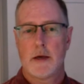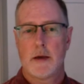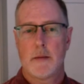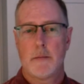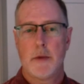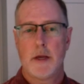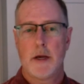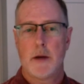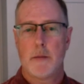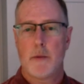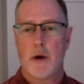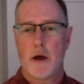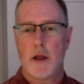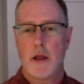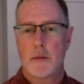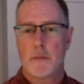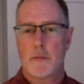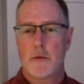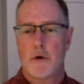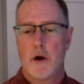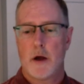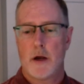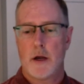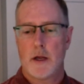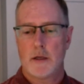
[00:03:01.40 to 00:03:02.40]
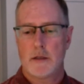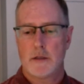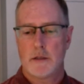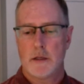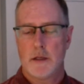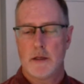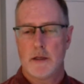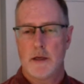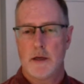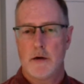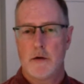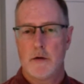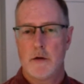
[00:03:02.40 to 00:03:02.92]
metabolic products
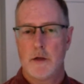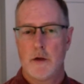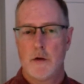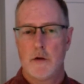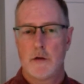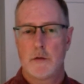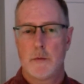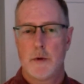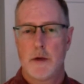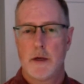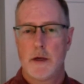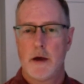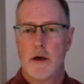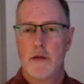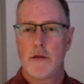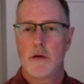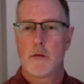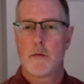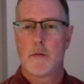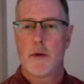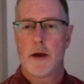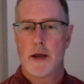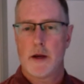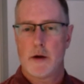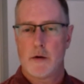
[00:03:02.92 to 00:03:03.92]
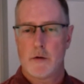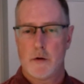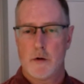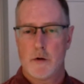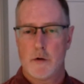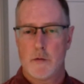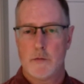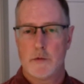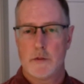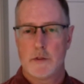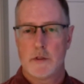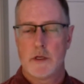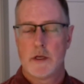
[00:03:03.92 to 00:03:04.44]
that then are used by other
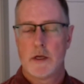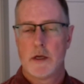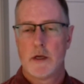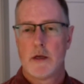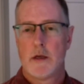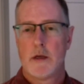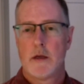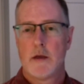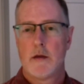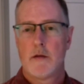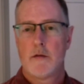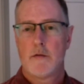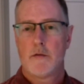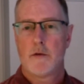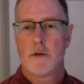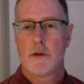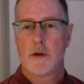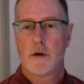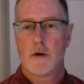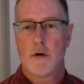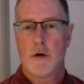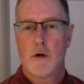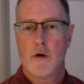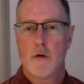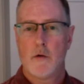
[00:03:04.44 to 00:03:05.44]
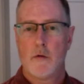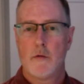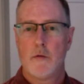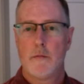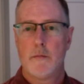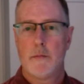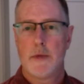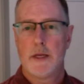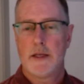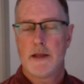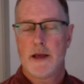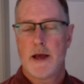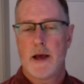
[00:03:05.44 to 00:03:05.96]
microbes for their
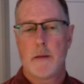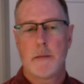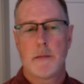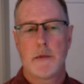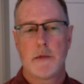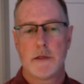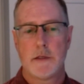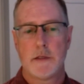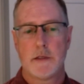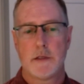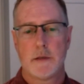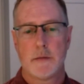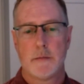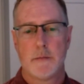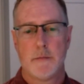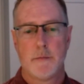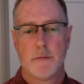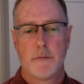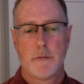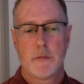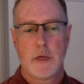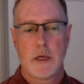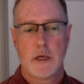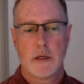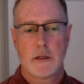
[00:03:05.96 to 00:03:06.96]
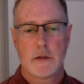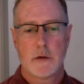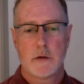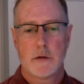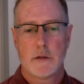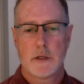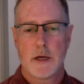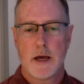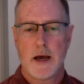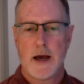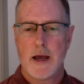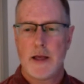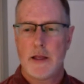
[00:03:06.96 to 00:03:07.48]
own metabolism. So
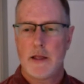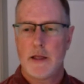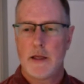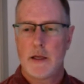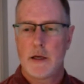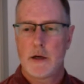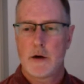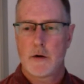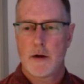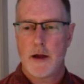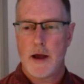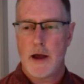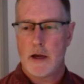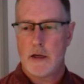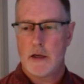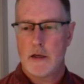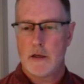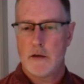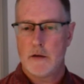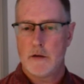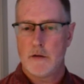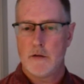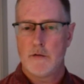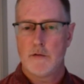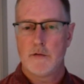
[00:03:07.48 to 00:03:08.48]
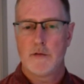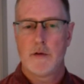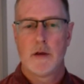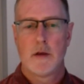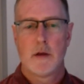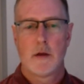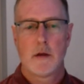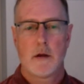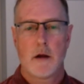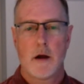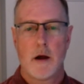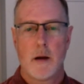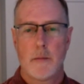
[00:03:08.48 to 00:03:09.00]
it's a highly interactive,
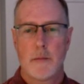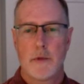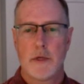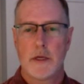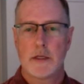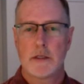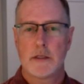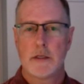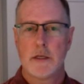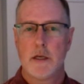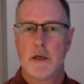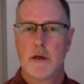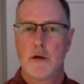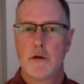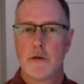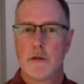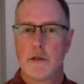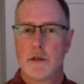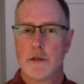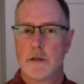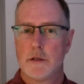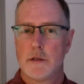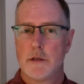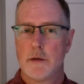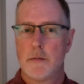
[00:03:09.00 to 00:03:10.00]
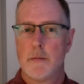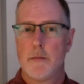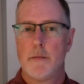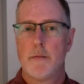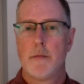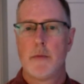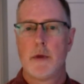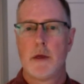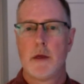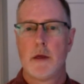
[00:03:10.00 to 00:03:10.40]
complex ecosystem.